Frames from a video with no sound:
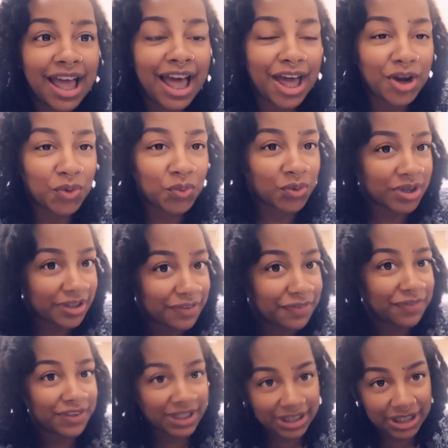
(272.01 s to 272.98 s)
I don't want to
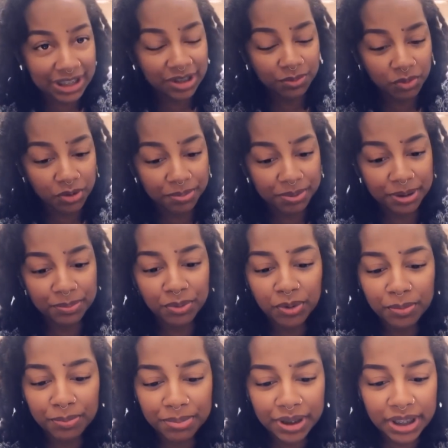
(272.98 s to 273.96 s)
offend any more
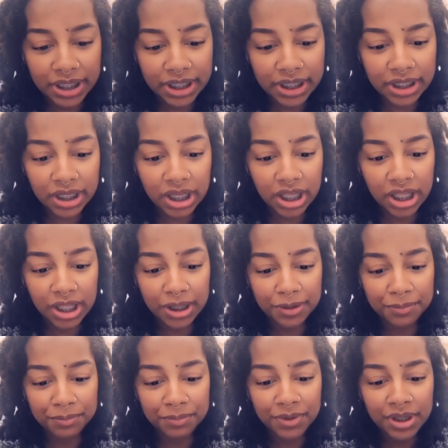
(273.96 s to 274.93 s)
people, but
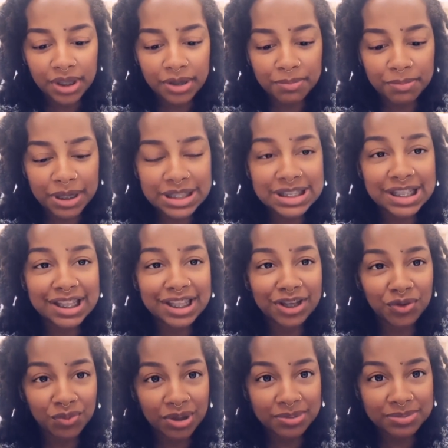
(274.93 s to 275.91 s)
um, basically
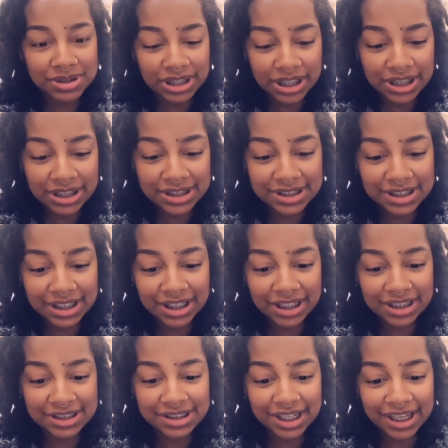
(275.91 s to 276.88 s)
it rubs against
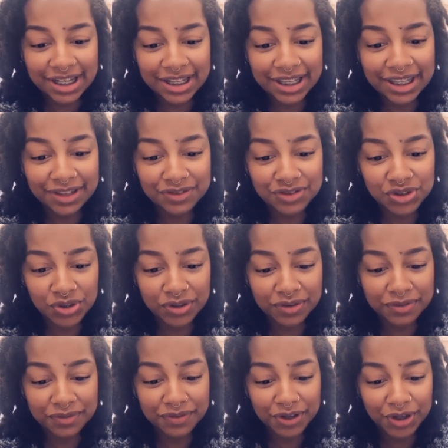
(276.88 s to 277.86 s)
things and it gives you
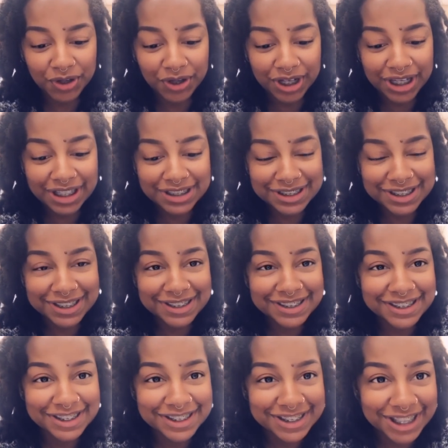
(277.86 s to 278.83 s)
a very intense
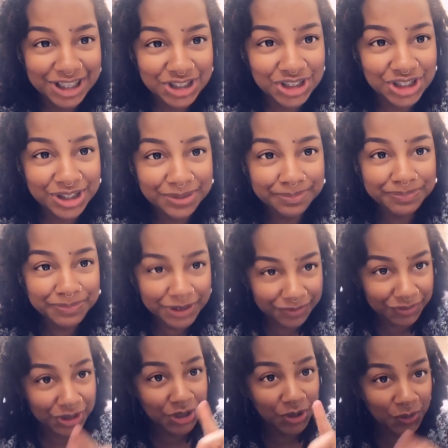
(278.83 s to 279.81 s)
sensation,
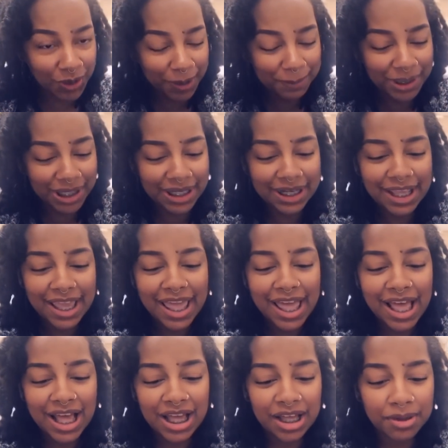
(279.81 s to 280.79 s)
if you know what I mean.
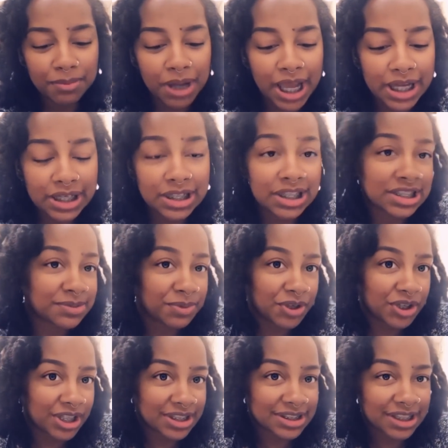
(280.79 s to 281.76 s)
Um, I didn't
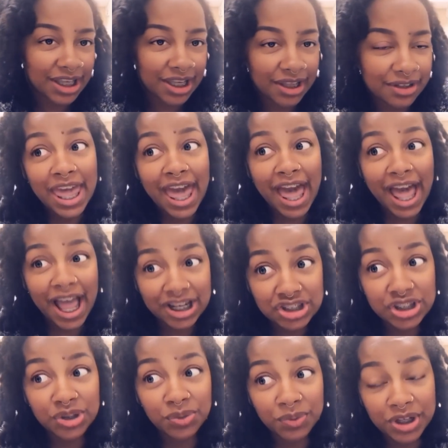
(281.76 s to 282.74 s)
experience that.
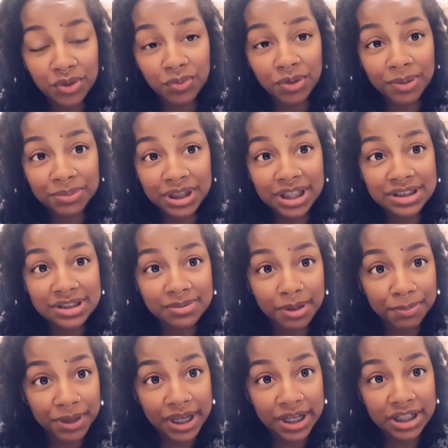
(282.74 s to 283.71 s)
Actually, when it rubbed against my
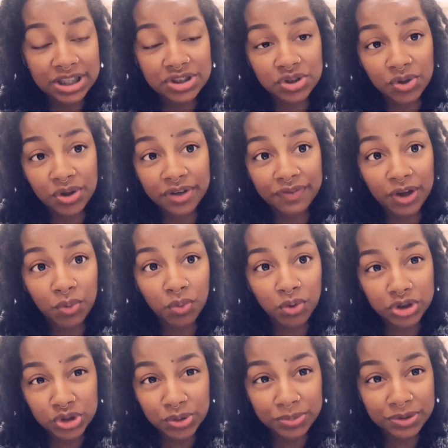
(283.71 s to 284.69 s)
panties, or if I wore
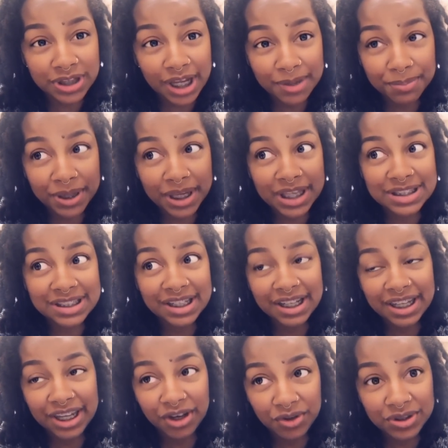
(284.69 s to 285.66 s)
too tight pants, it
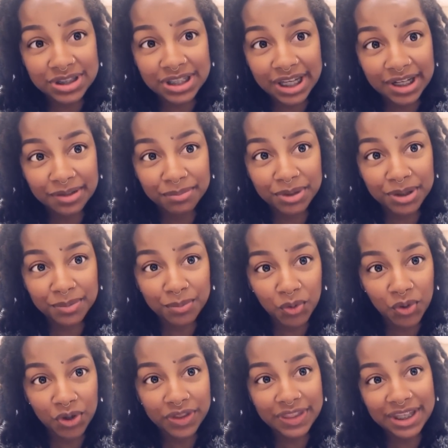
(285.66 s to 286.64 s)
irritated me
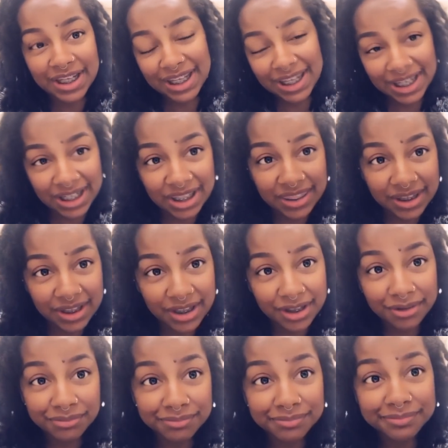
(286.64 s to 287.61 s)
more than
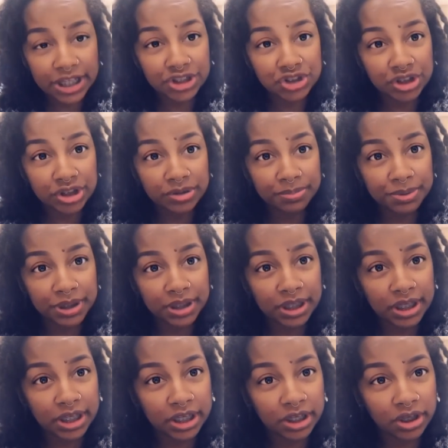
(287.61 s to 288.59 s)
anything. It should be
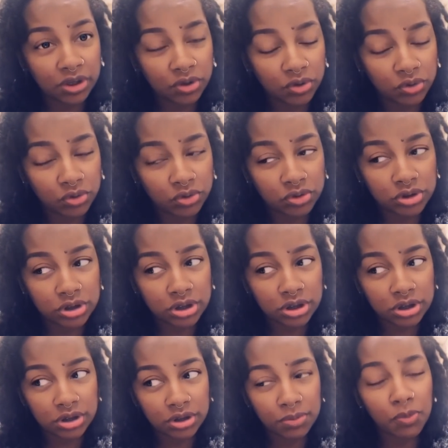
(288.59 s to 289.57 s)
healed,
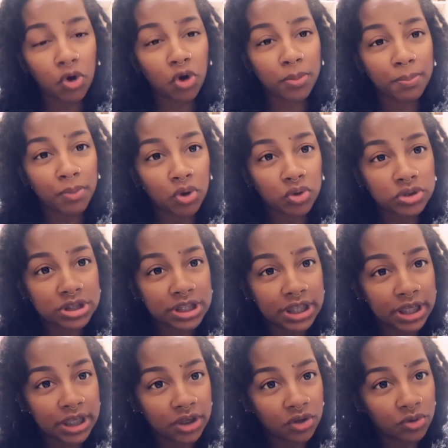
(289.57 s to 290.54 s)
or mostly
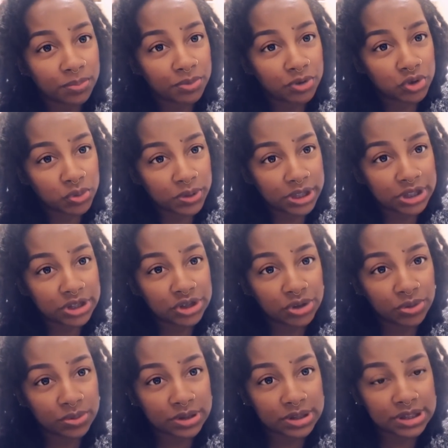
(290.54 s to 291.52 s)
healed, between
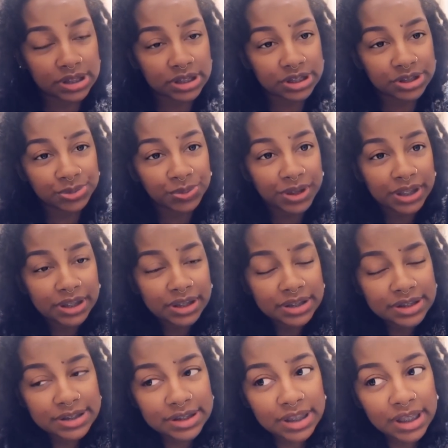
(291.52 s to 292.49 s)
two and six
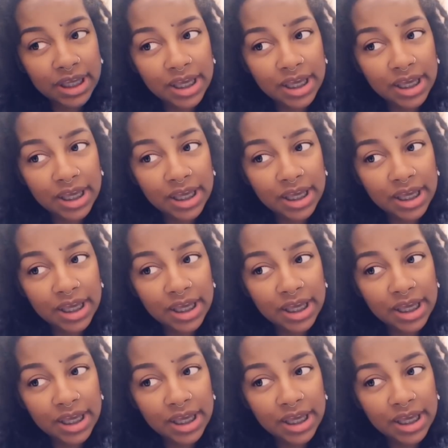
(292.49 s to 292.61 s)
weeks.